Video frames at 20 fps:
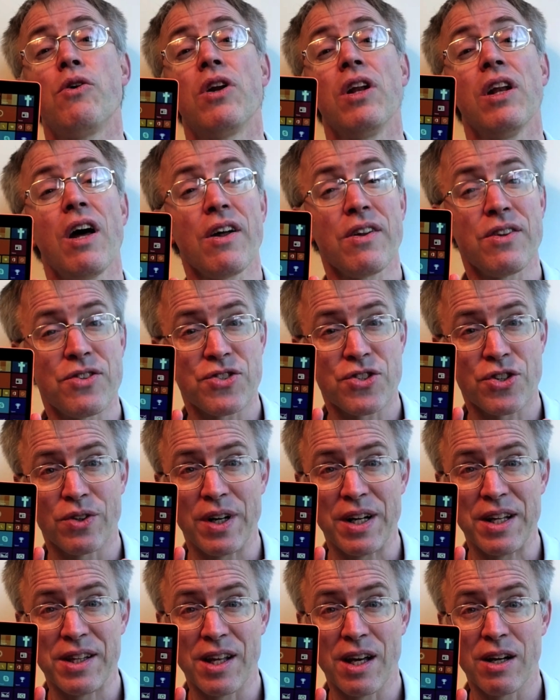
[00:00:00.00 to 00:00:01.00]
glance
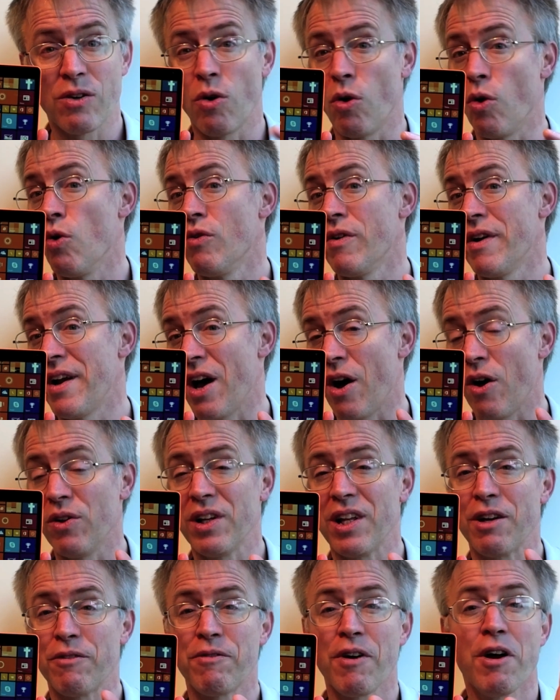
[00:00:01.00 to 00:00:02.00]
screen, though, or an
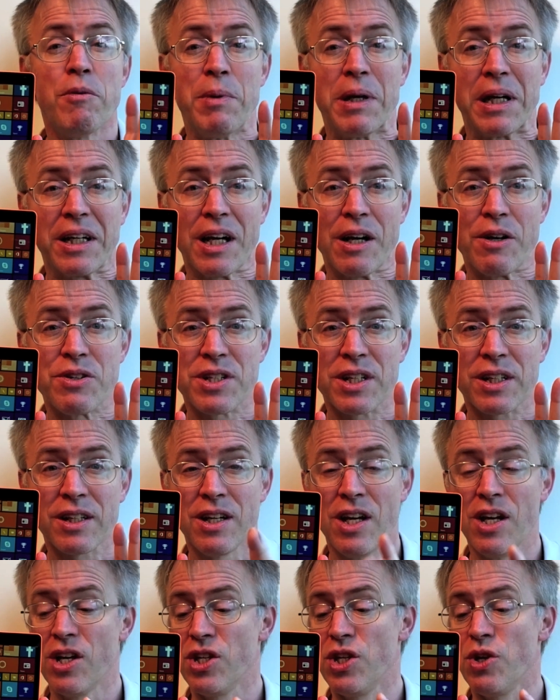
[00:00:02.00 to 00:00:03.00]
oleophobic coating.
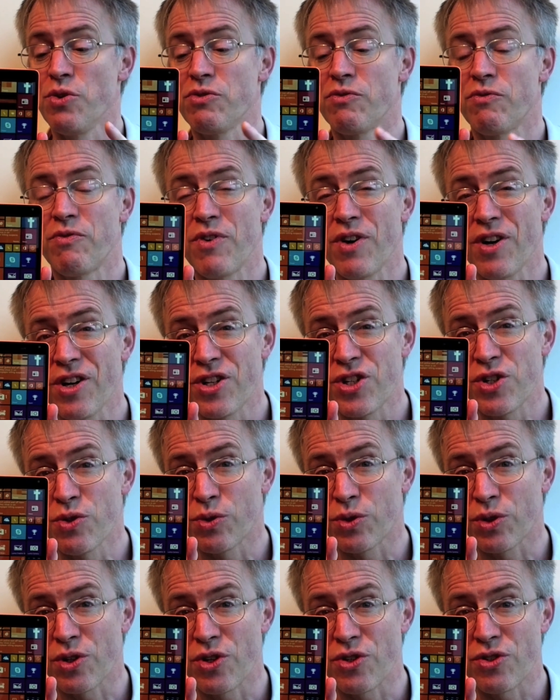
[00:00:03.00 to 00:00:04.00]
Use
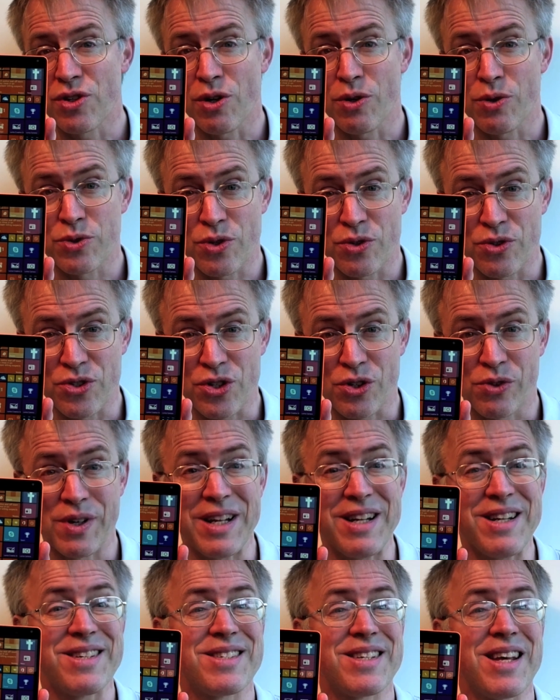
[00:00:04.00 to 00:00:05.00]
virtual controls on
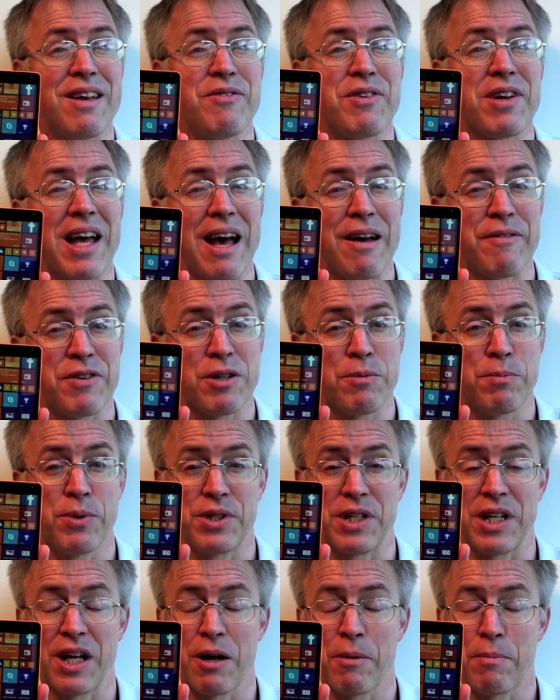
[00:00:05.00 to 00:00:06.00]
screen, saving having to put
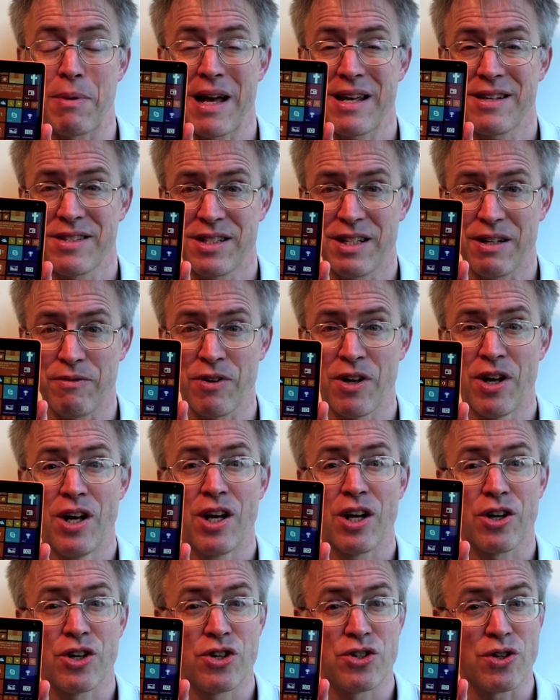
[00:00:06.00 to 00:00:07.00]
in capacitive
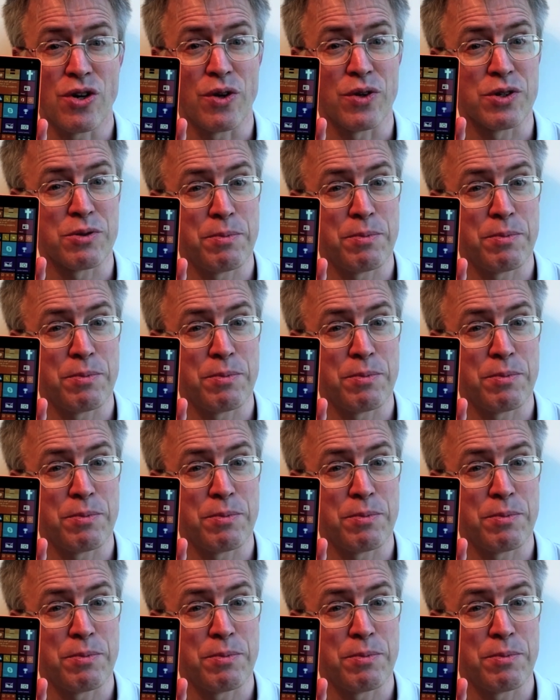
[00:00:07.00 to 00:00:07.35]
controls